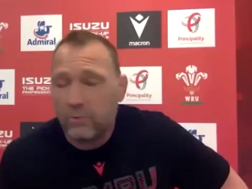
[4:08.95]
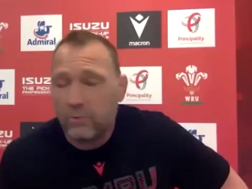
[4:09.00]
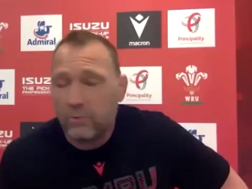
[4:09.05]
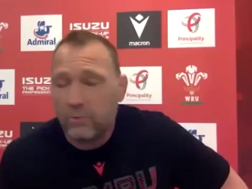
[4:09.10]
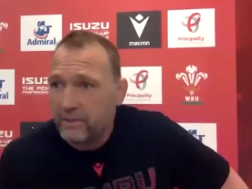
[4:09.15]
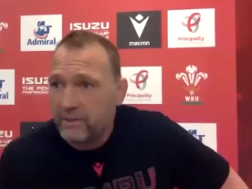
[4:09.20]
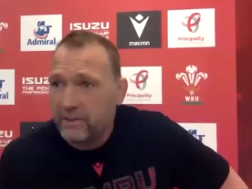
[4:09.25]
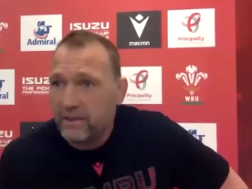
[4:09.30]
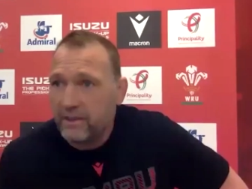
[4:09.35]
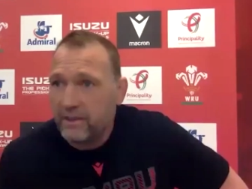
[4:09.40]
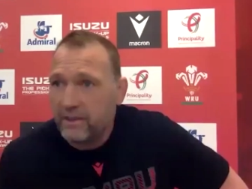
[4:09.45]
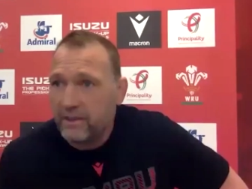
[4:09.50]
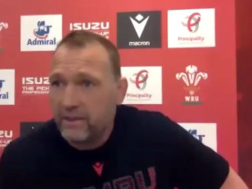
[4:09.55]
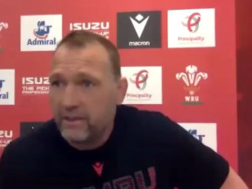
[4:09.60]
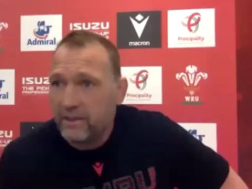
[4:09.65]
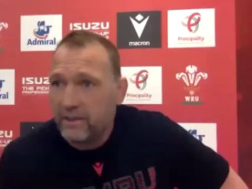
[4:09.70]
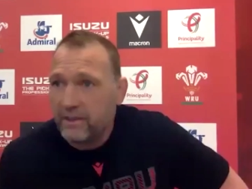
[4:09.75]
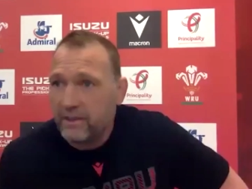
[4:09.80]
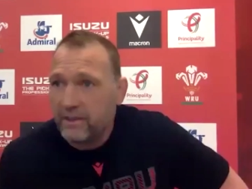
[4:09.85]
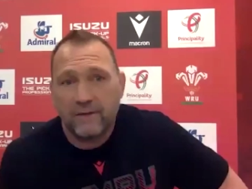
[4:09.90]
There's always going to be
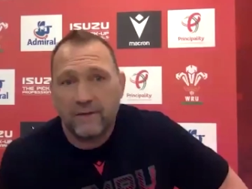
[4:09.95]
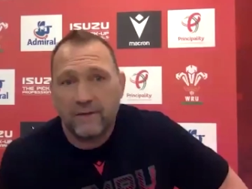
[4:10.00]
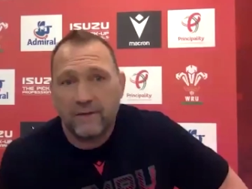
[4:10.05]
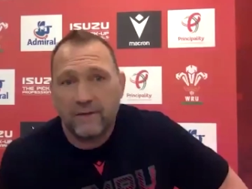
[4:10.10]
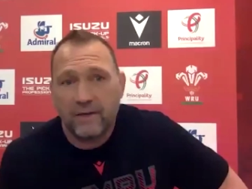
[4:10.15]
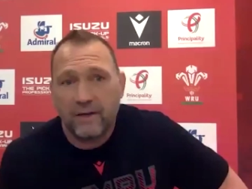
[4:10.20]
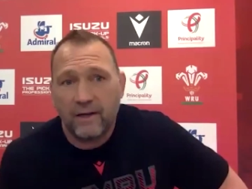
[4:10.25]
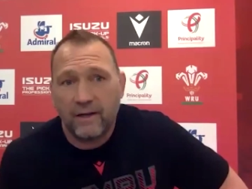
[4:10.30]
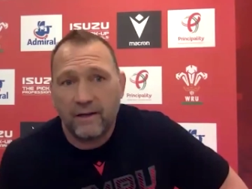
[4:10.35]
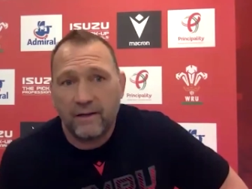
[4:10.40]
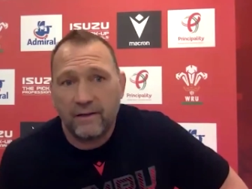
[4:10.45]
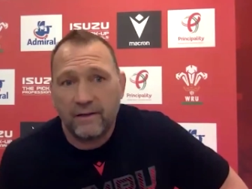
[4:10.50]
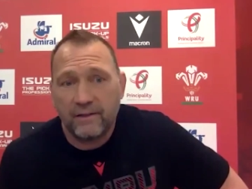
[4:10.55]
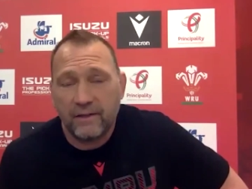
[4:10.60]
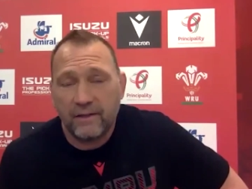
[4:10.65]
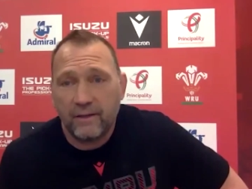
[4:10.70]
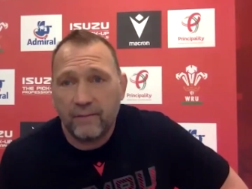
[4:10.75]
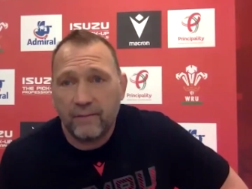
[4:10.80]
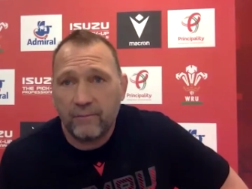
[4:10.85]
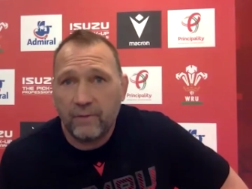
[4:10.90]
downs,
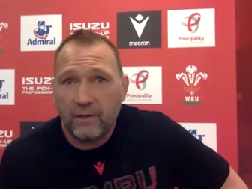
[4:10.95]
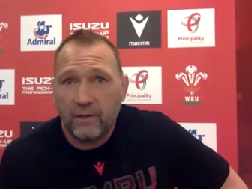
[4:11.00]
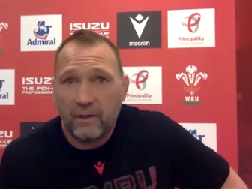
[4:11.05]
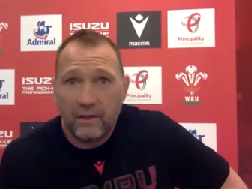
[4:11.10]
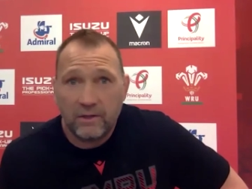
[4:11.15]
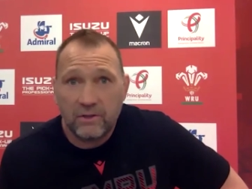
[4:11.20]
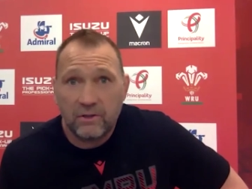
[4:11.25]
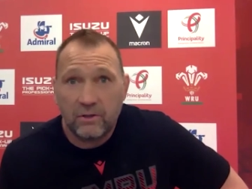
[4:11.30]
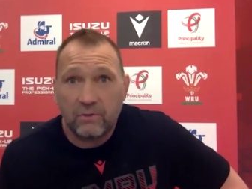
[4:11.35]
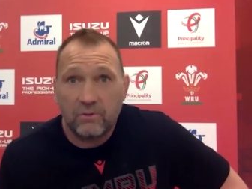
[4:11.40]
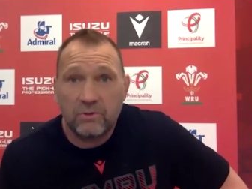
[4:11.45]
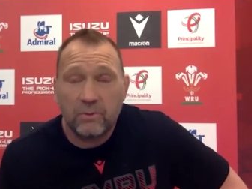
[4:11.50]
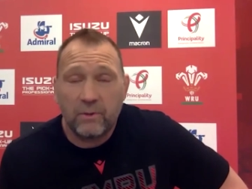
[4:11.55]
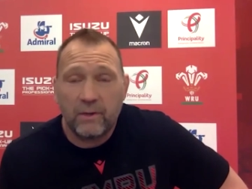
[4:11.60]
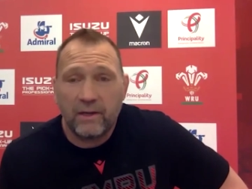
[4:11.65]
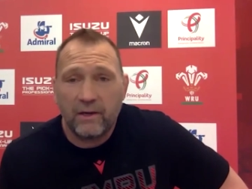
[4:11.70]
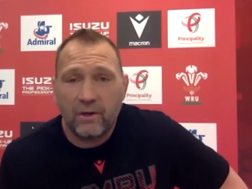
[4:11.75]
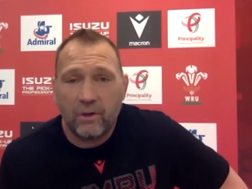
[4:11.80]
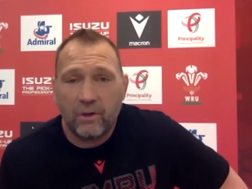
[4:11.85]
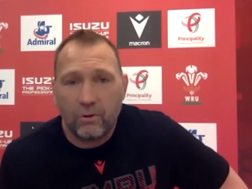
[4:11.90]
and um, as long as
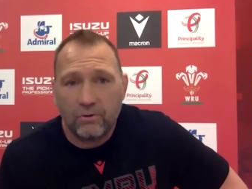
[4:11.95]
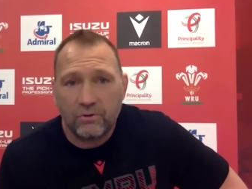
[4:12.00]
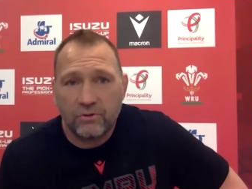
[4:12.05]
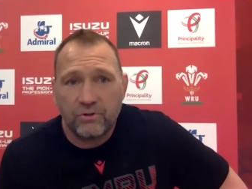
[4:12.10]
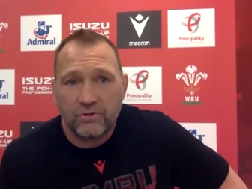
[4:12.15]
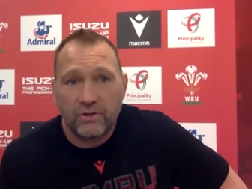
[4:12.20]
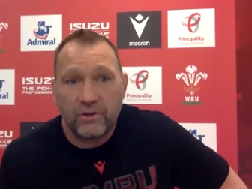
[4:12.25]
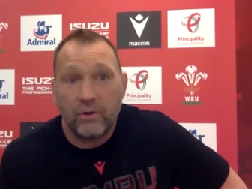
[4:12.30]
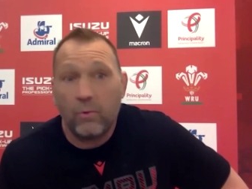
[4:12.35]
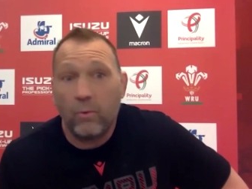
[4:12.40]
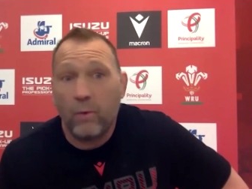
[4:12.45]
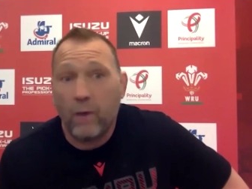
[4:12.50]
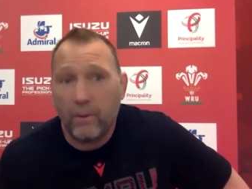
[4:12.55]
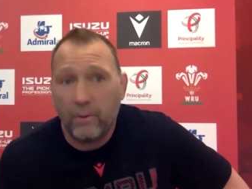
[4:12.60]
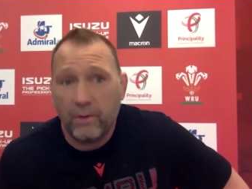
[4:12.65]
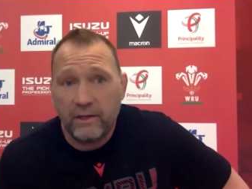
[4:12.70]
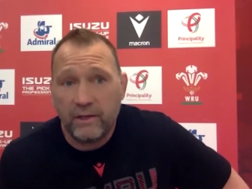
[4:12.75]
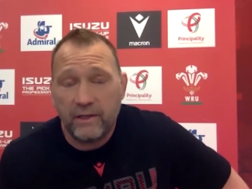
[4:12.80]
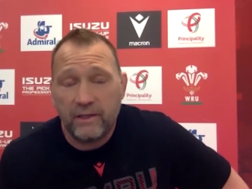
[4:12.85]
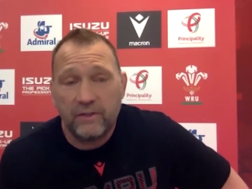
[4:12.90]
we're concentrating on where
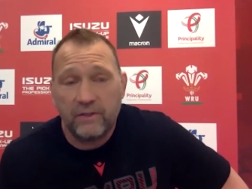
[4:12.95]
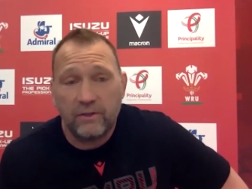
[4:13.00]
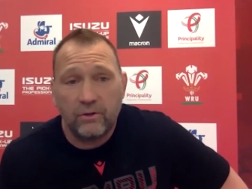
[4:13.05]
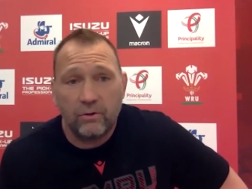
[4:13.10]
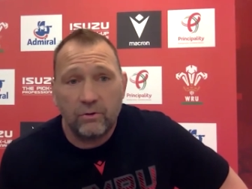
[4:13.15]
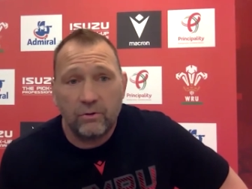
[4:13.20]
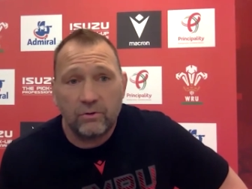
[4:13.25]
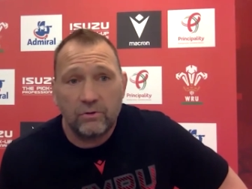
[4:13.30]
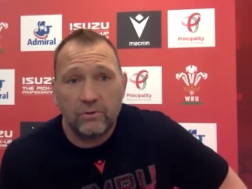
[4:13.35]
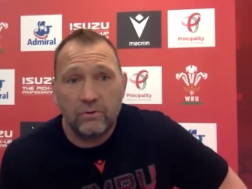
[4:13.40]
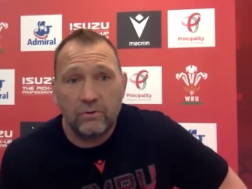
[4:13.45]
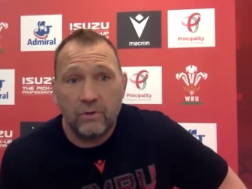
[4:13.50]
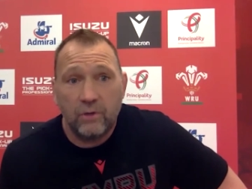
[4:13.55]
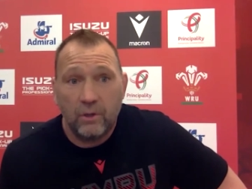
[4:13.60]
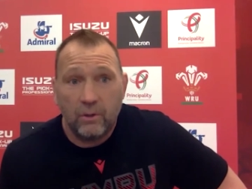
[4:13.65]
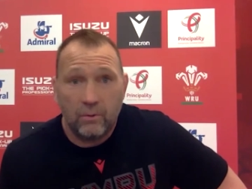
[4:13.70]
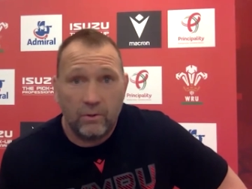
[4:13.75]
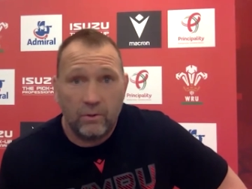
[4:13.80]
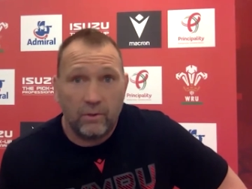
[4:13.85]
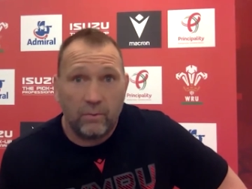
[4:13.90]
we need to go to
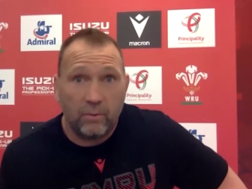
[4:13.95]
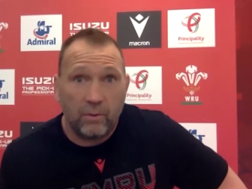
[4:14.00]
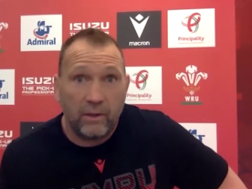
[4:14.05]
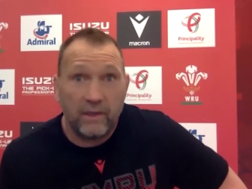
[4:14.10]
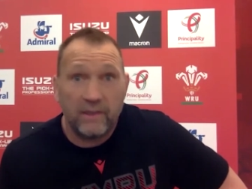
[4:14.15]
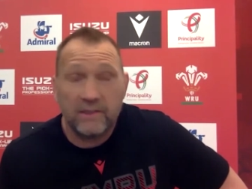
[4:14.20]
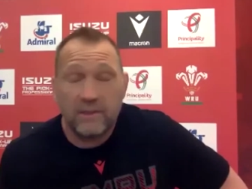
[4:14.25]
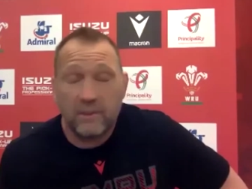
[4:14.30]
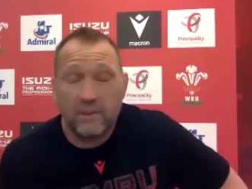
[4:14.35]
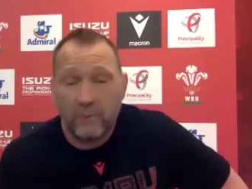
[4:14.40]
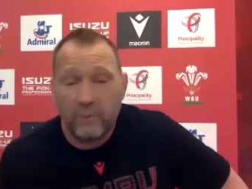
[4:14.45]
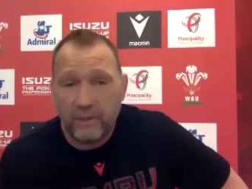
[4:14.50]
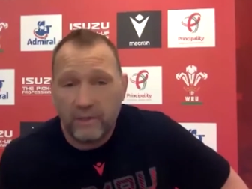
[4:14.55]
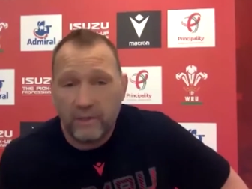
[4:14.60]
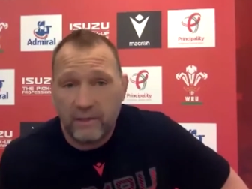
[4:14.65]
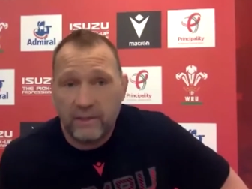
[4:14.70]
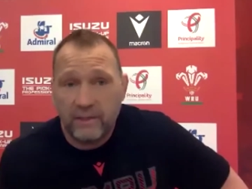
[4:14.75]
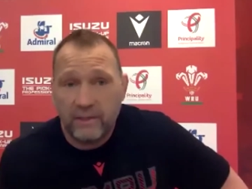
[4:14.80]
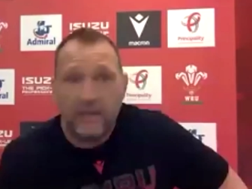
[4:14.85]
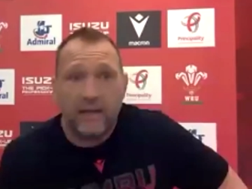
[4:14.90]
with the players that we
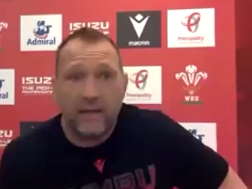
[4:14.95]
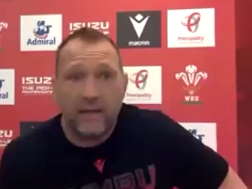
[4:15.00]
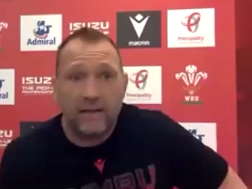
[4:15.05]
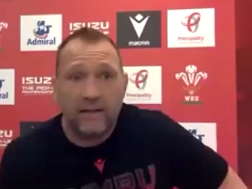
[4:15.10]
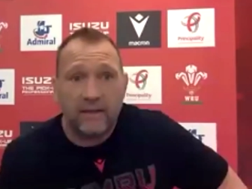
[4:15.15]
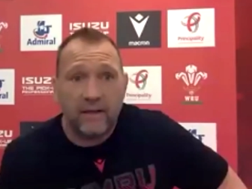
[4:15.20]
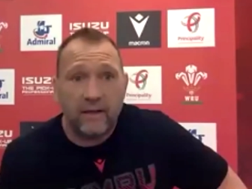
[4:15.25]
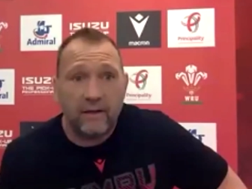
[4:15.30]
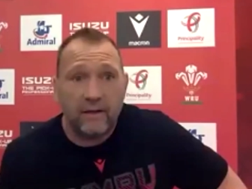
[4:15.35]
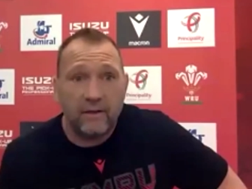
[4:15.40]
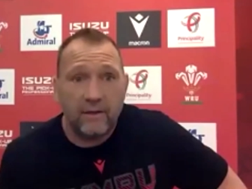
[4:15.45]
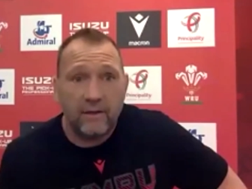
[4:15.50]
need to get there,